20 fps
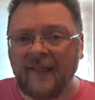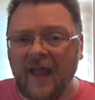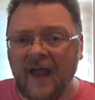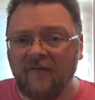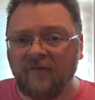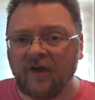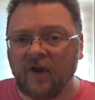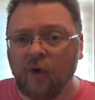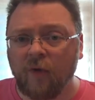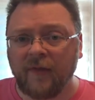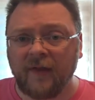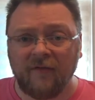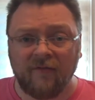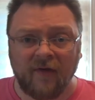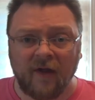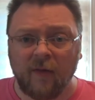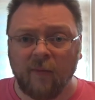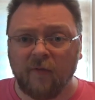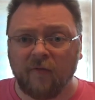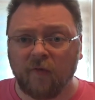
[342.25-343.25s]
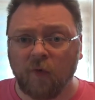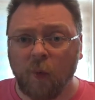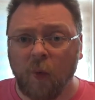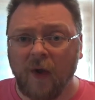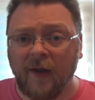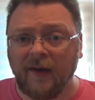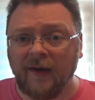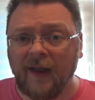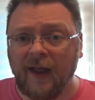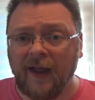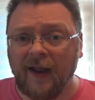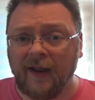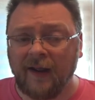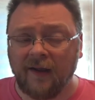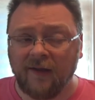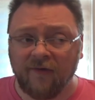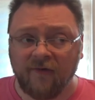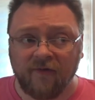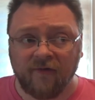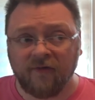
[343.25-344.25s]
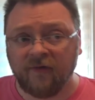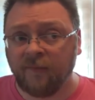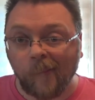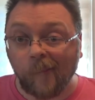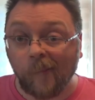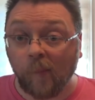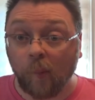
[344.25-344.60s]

Having it only available for one day is